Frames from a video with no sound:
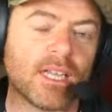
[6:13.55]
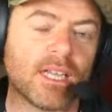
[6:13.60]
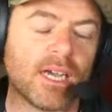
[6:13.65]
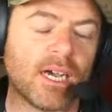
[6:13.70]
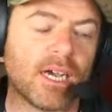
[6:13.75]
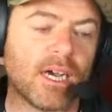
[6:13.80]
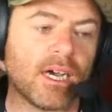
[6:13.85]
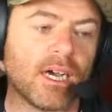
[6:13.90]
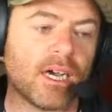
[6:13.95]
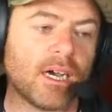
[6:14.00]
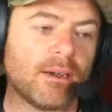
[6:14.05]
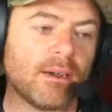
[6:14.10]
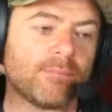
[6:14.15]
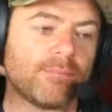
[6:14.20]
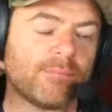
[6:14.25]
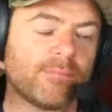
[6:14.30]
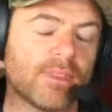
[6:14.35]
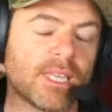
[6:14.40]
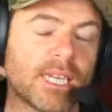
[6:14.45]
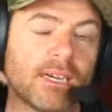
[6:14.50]

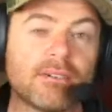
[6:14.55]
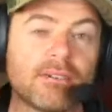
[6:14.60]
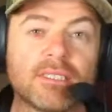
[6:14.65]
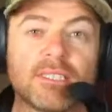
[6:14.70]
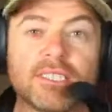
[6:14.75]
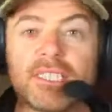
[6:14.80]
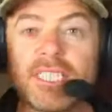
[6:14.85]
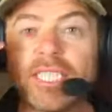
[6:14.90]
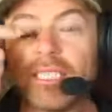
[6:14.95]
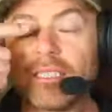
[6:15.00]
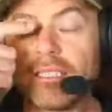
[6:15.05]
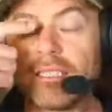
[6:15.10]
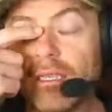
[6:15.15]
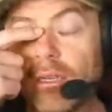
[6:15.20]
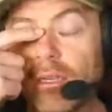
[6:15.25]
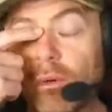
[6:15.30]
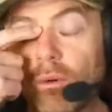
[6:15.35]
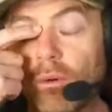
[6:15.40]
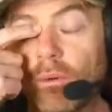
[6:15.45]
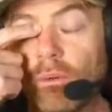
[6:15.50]
there is
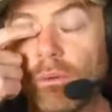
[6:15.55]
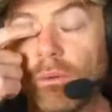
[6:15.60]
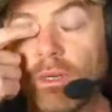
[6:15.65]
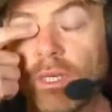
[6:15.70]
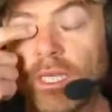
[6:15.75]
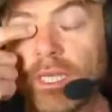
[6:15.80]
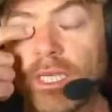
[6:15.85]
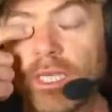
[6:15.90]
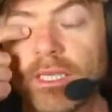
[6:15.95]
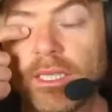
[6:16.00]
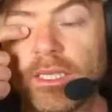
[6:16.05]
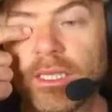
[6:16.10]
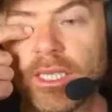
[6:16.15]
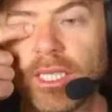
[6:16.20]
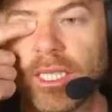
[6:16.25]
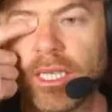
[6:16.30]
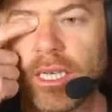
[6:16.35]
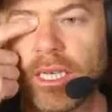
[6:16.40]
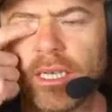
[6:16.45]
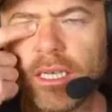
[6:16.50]

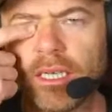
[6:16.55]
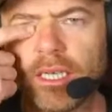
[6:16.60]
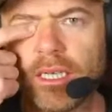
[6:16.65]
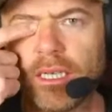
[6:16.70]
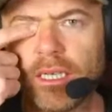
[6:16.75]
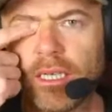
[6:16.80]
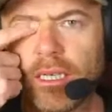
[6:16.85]
itchy eye.